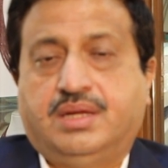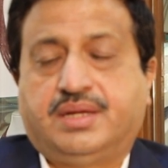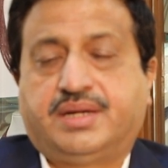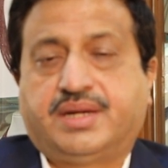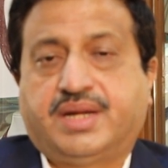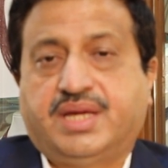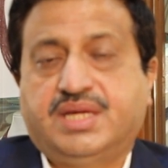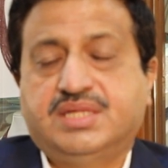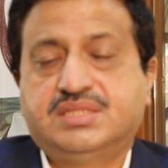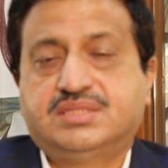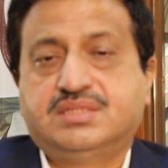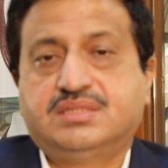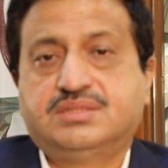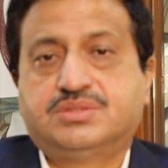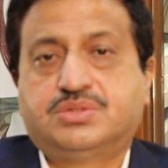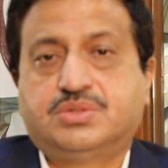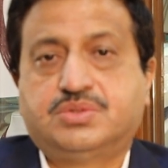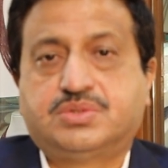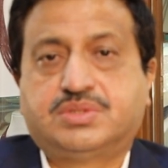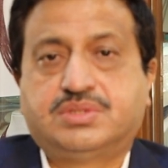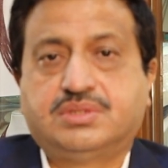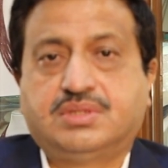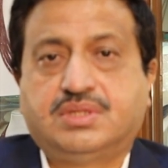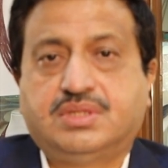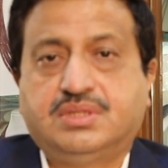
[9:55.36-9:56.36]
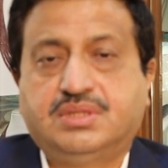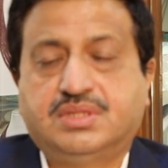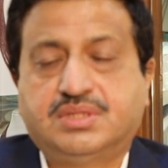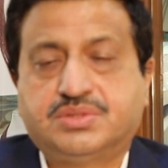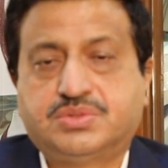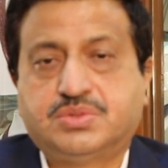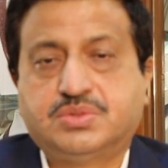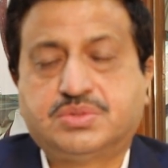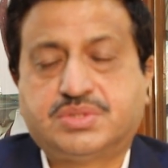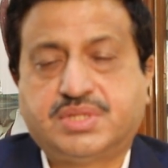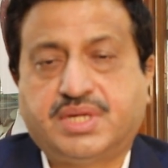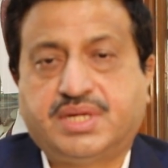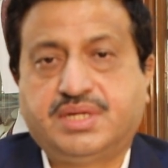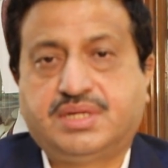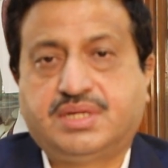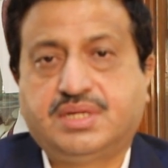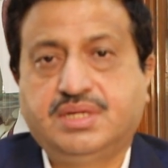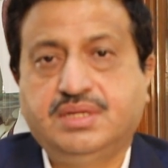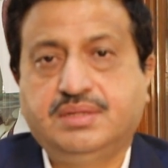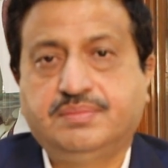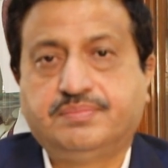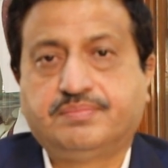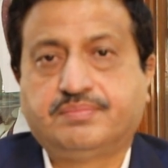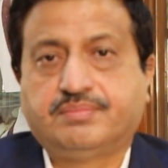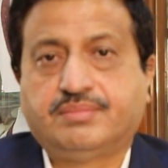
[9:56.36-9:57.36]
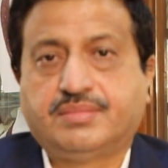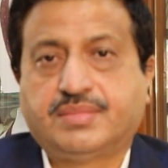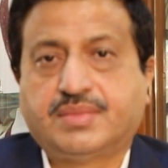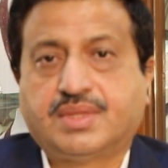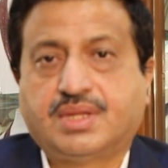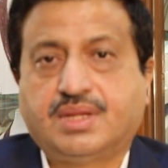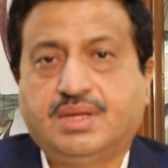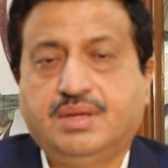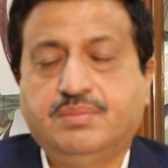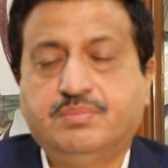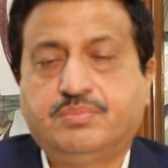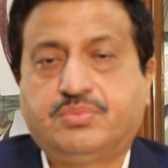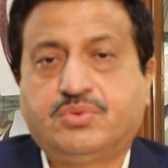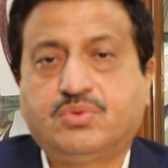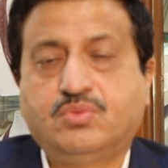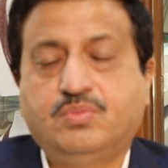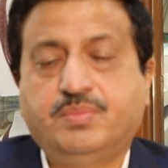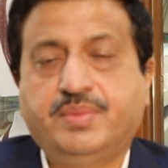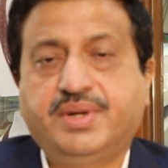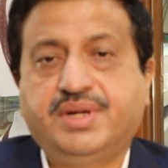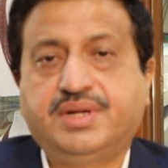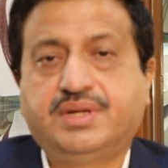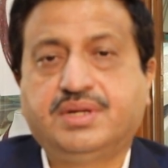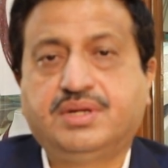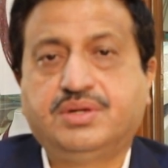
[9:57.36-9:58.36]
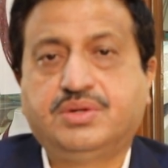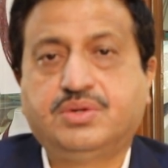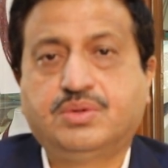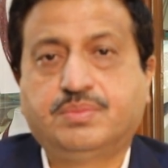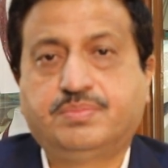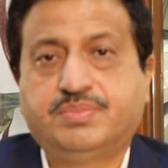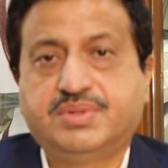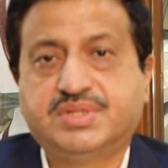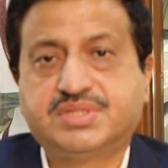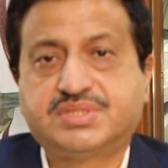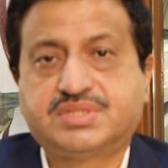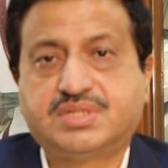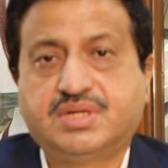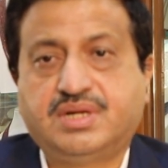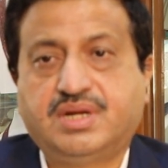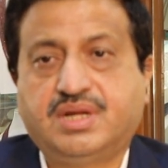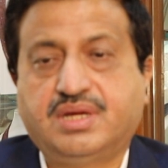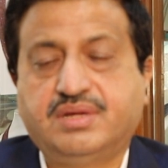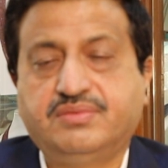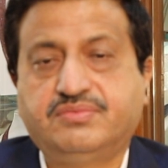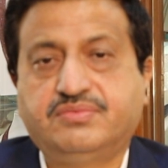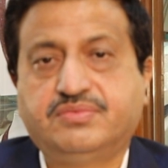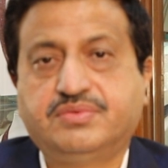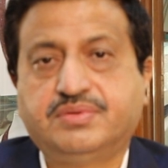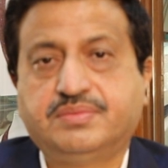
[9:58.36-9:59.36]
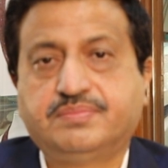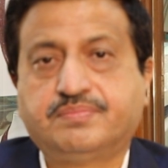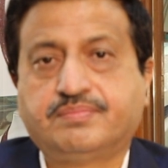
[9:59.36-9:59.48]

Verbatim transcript: rise in, in the society, improvement in your personal life,